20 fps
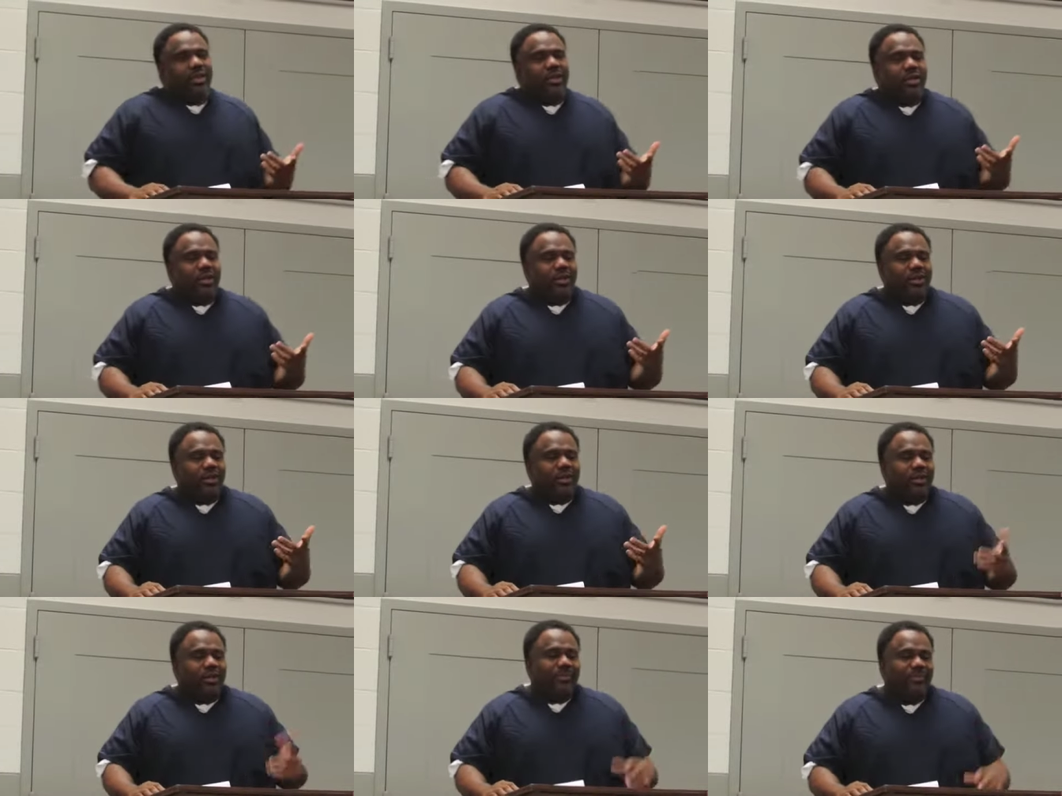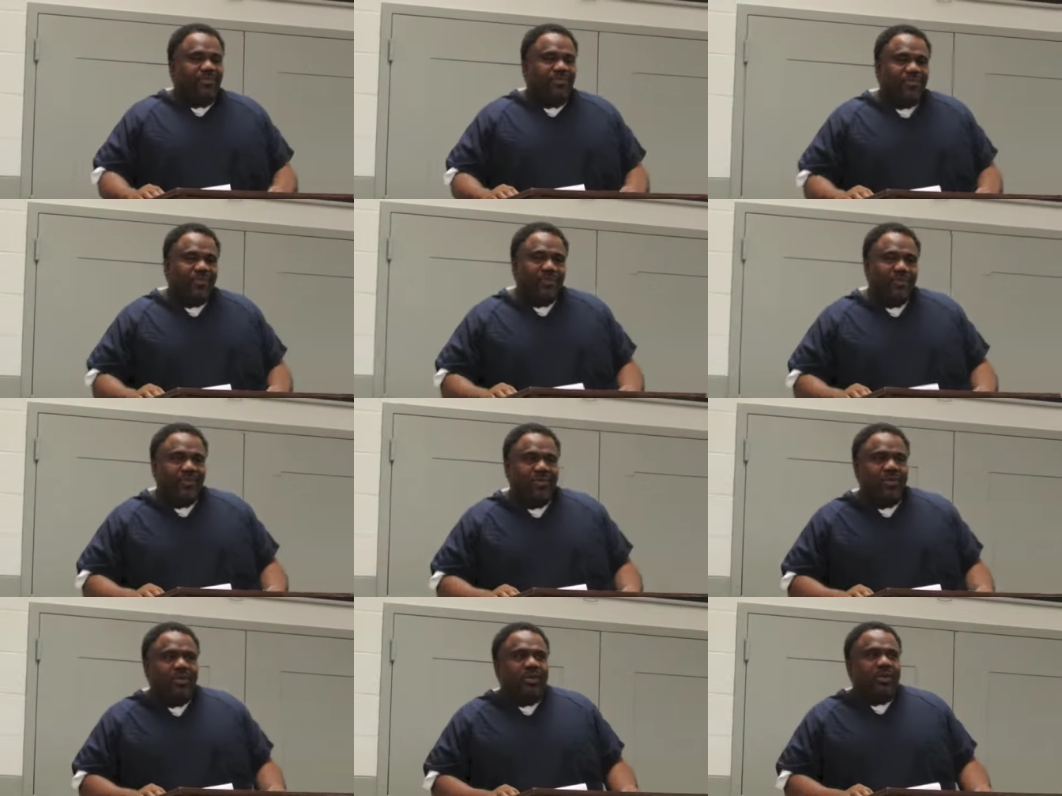
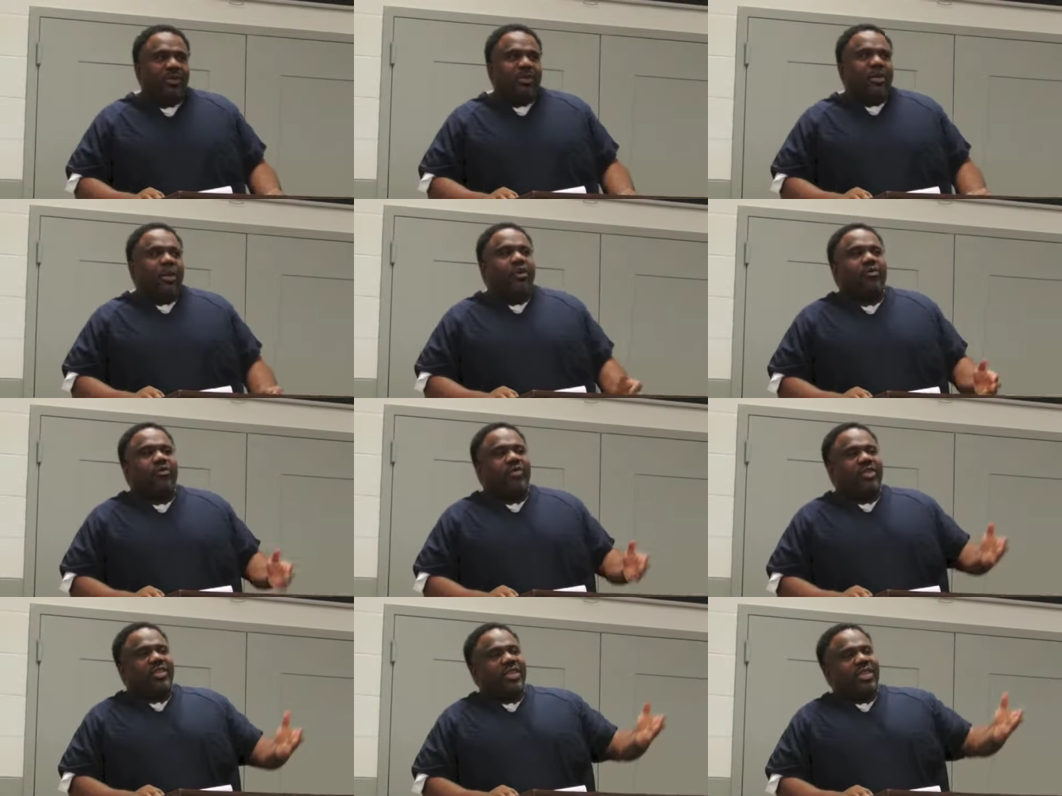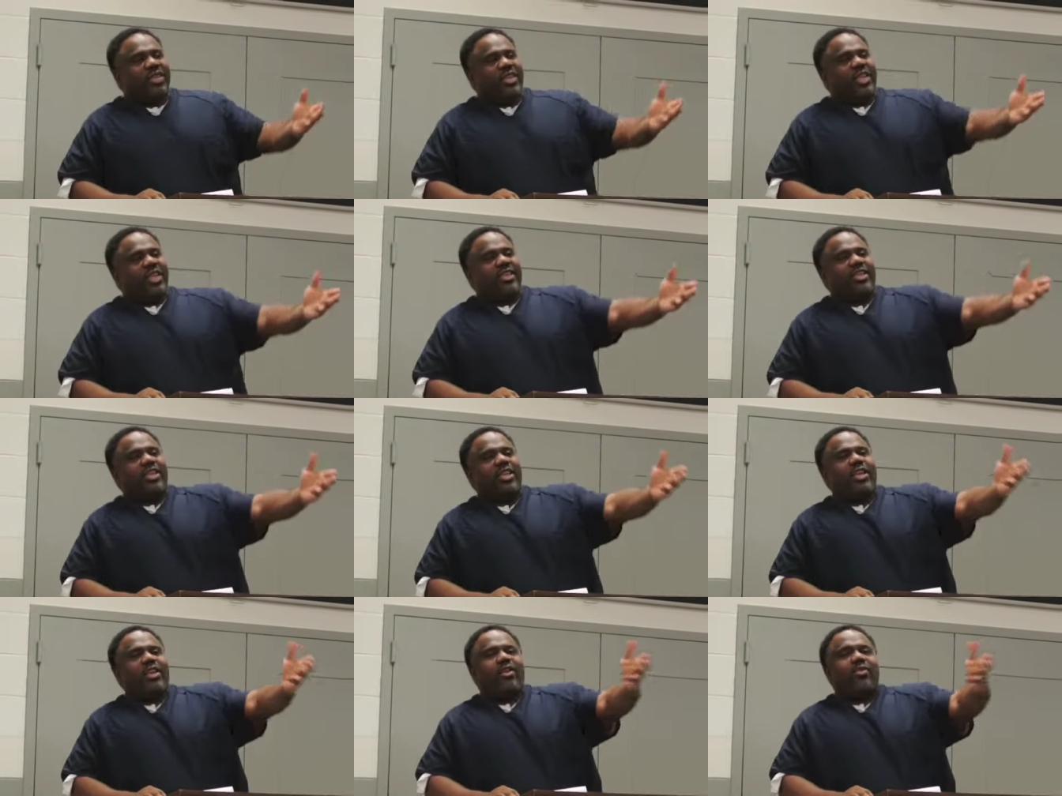I want to say thanks
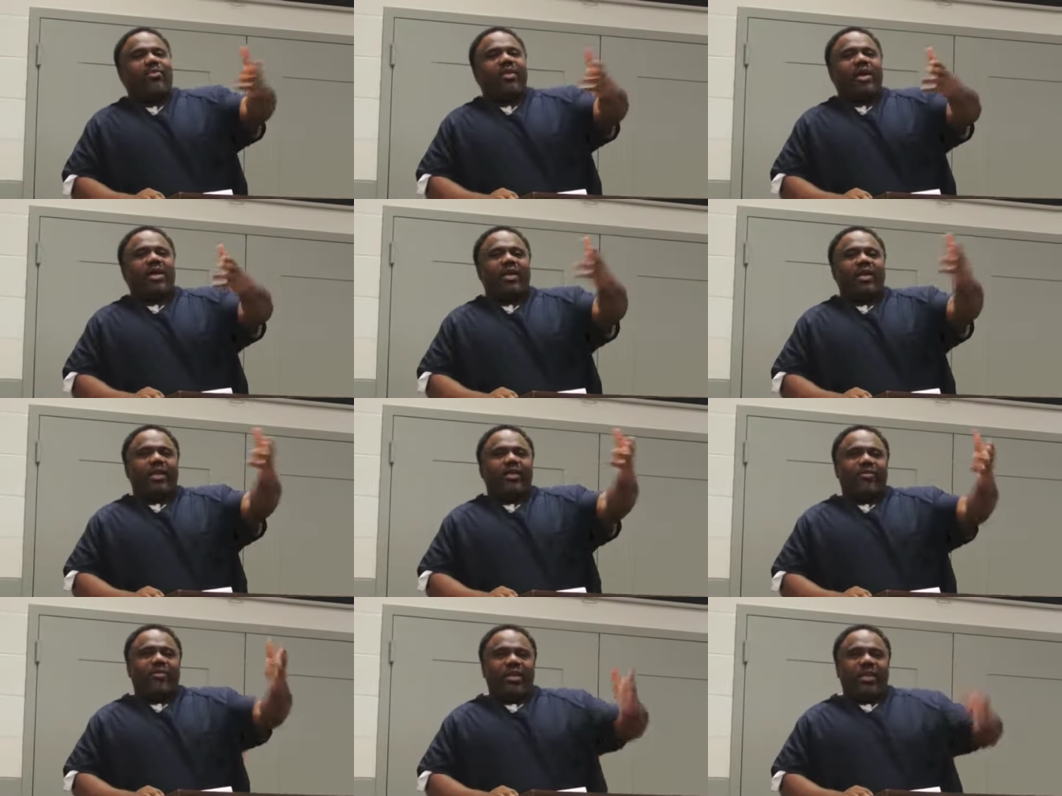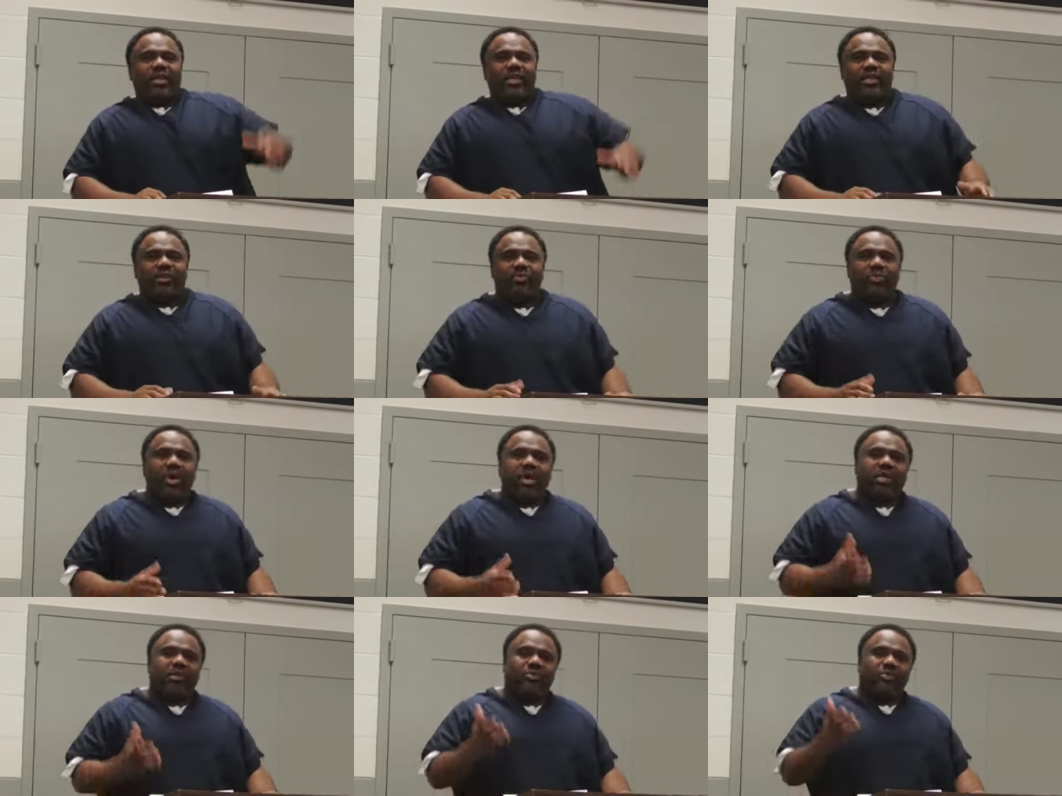to everybody that made this
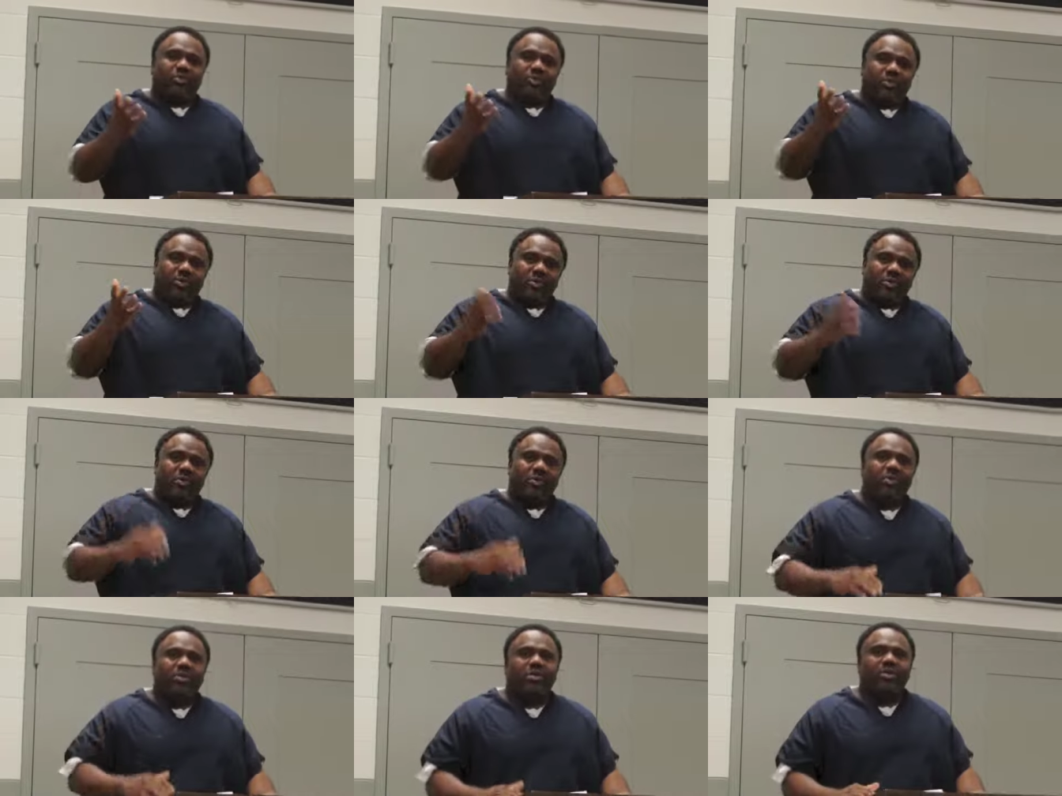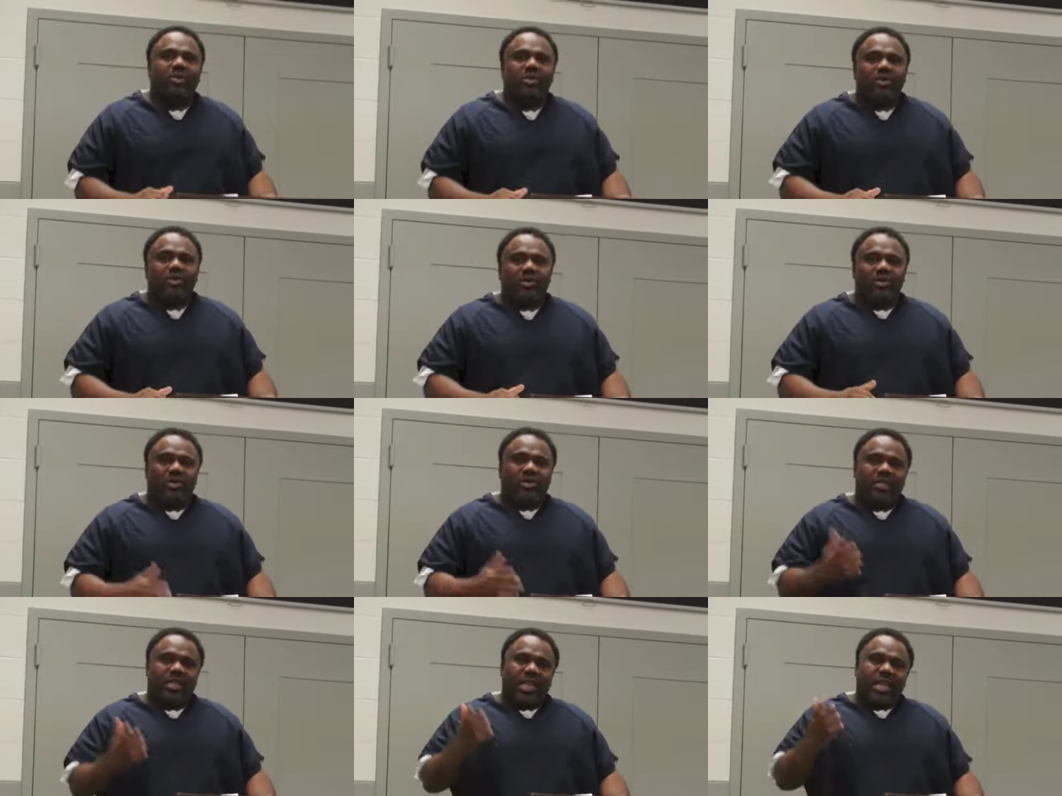possible.
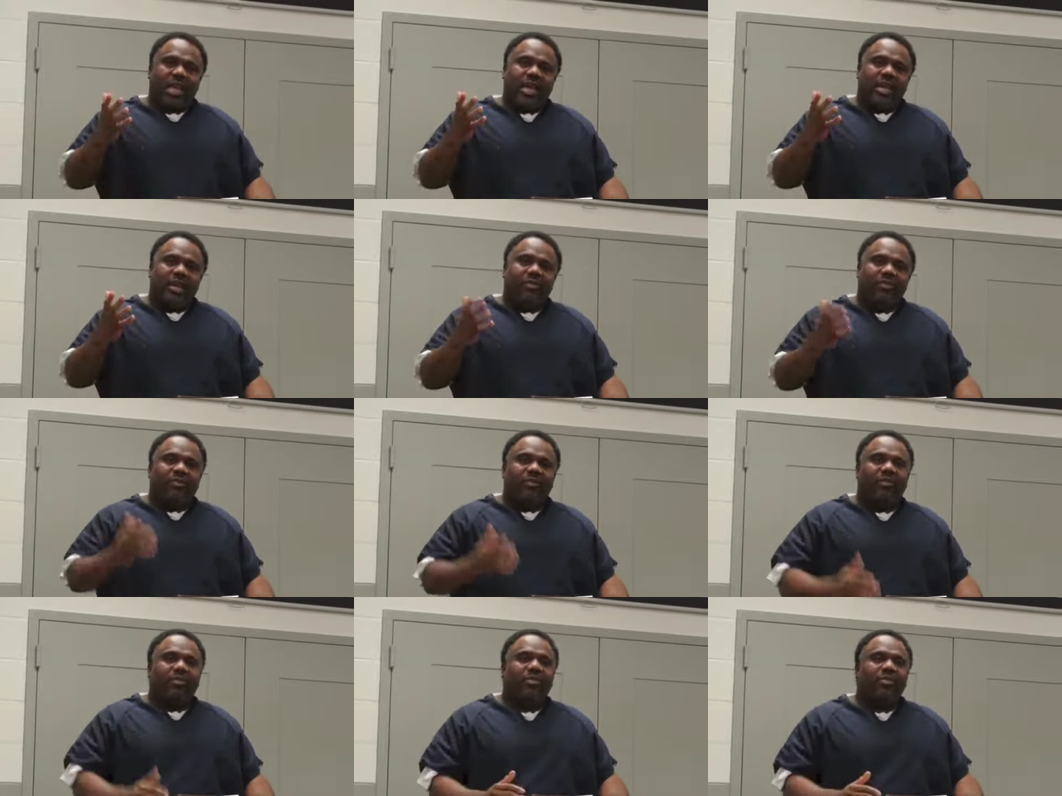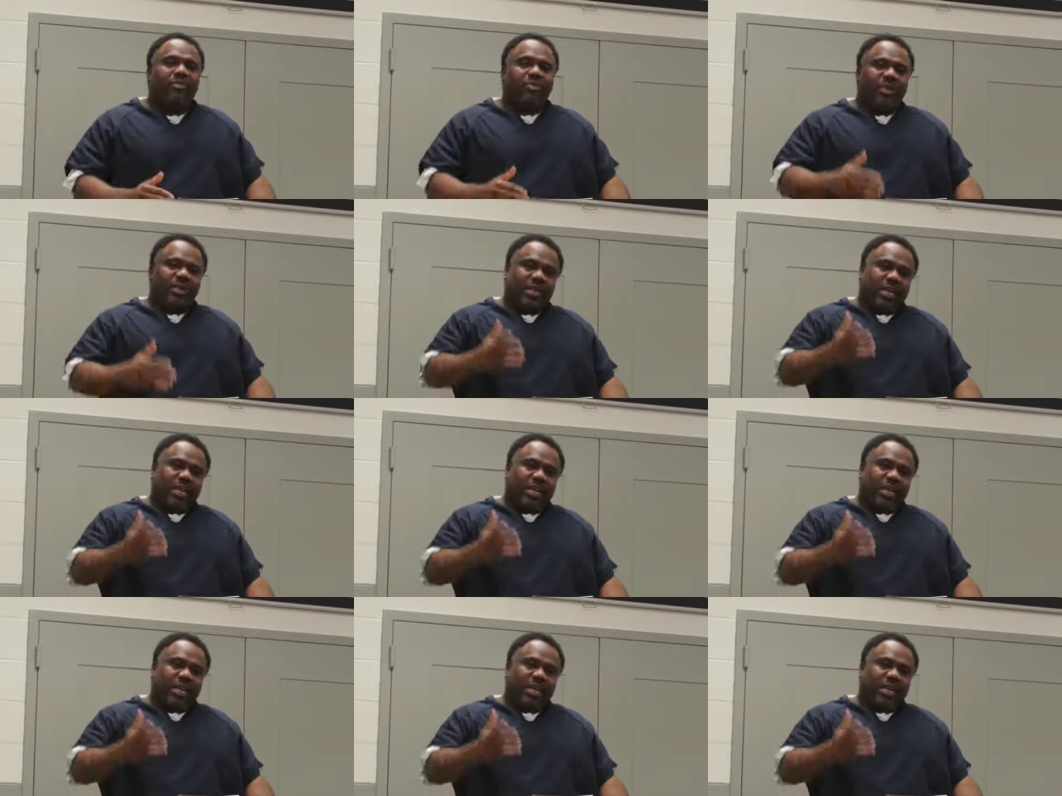Staff, Ms.